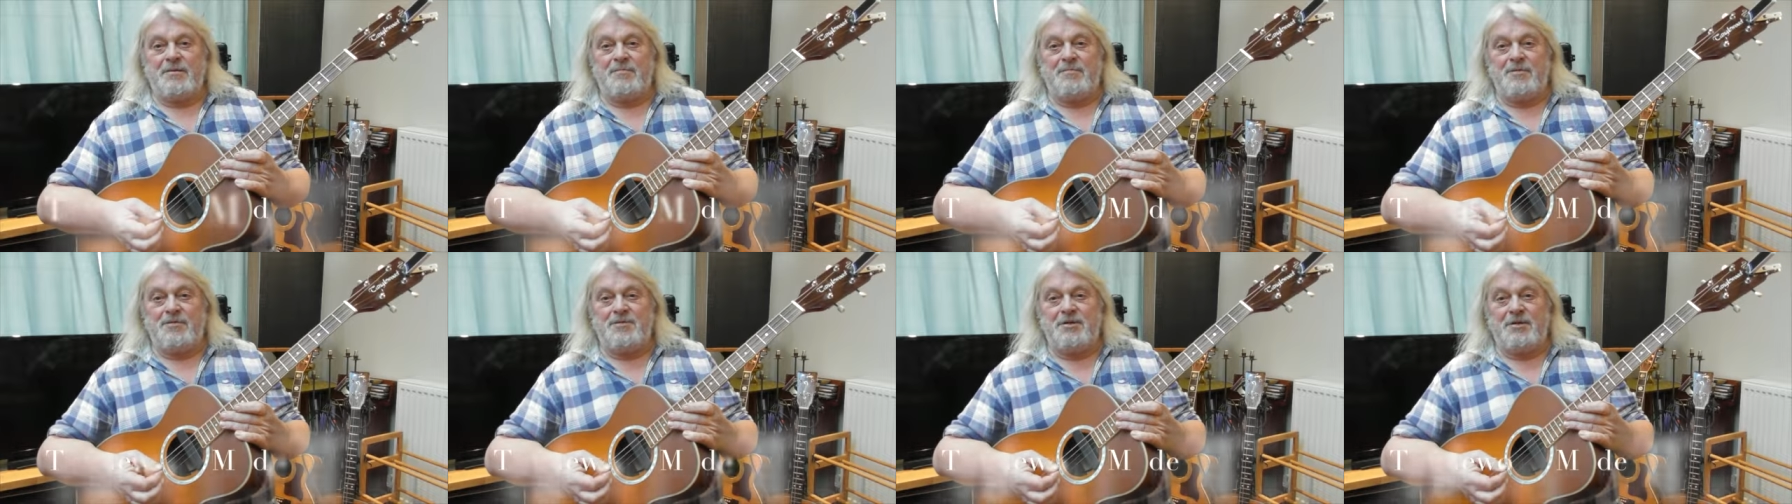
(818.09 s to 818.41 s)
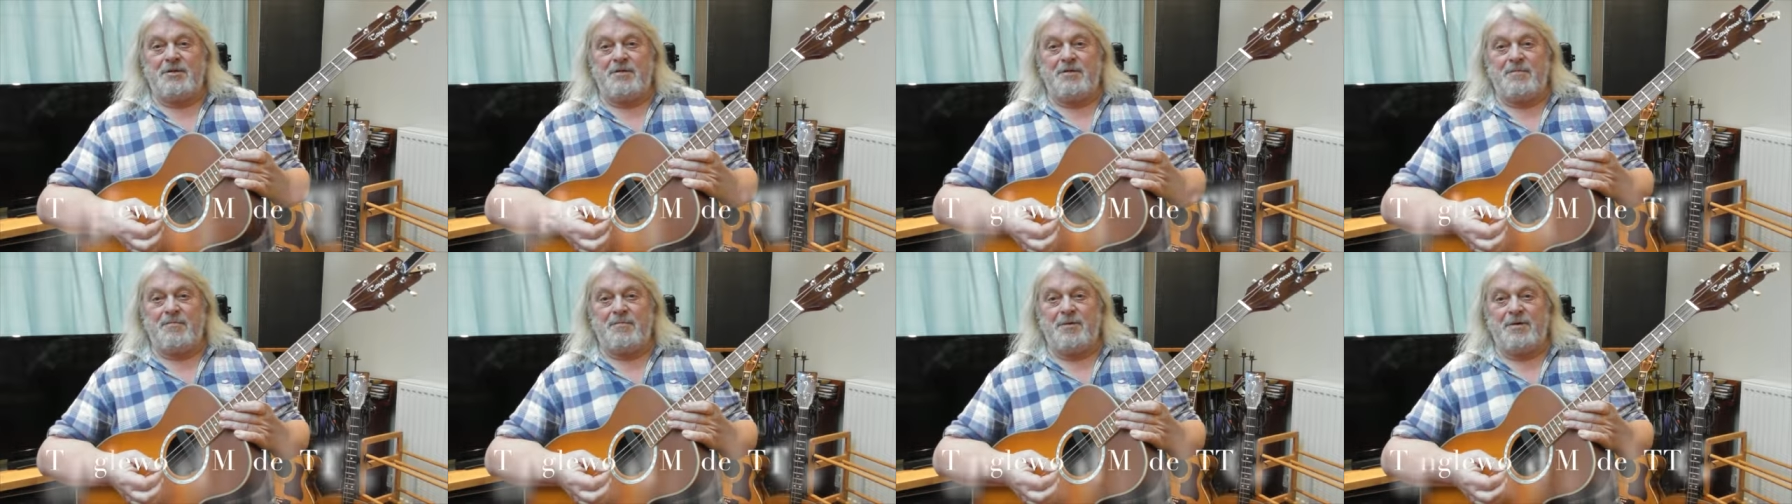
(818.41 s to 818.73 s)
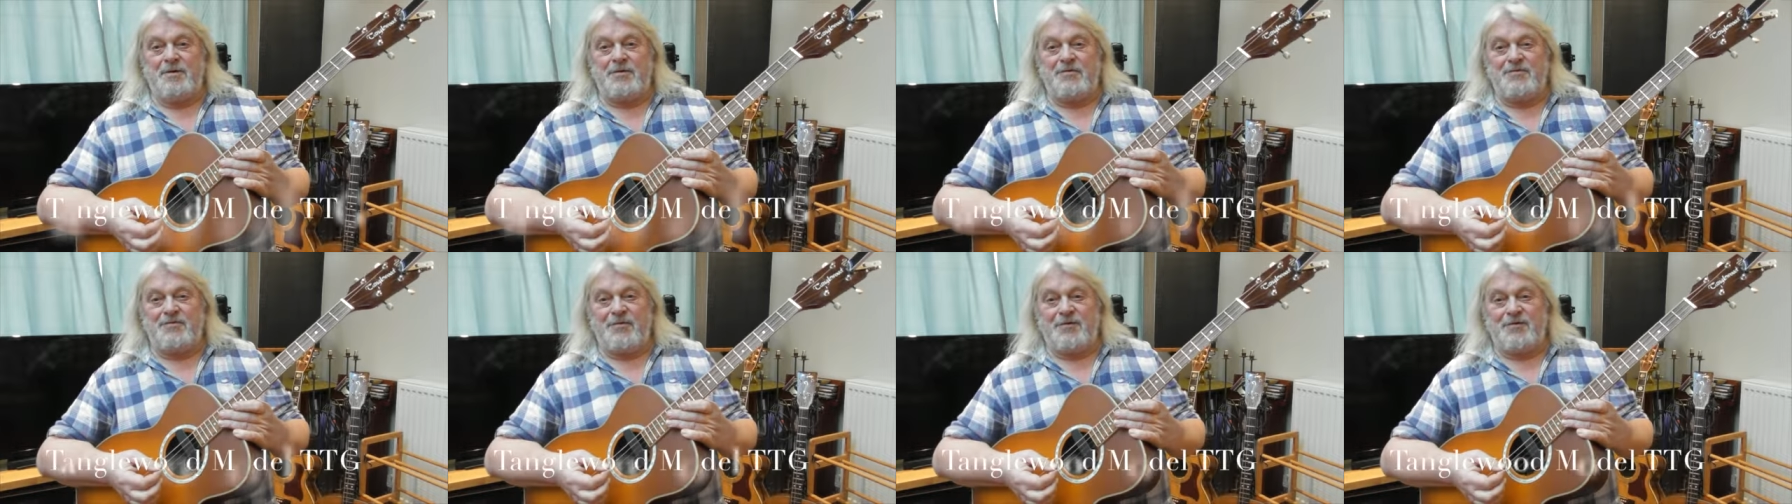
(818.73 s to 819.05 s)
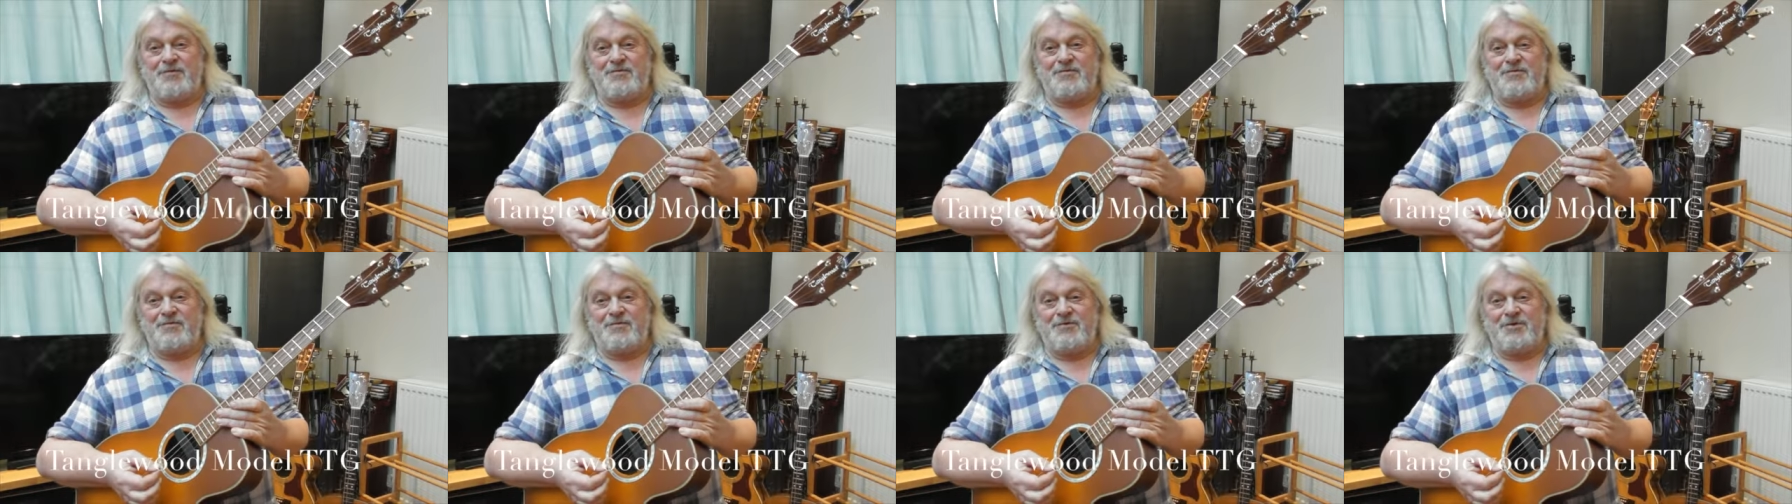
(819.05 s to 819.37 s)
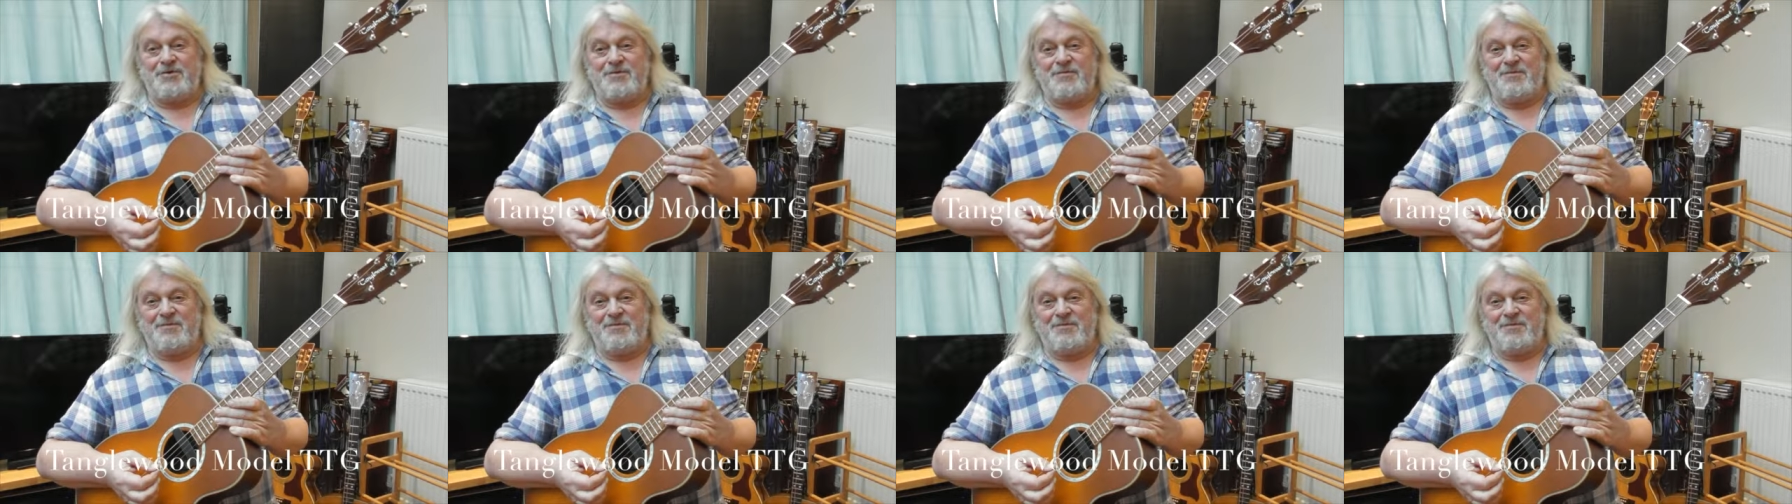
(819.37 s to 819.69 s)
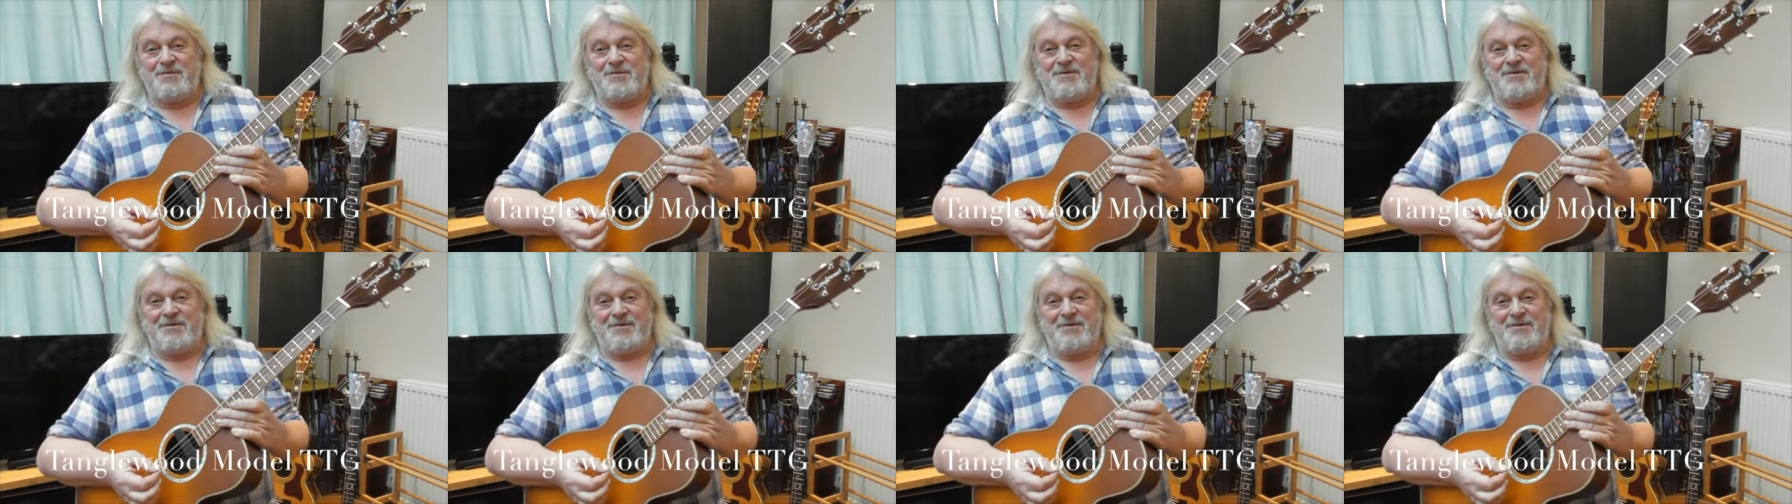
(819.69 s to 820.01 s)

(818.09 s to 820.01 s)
in that particular part of Oxfordshire,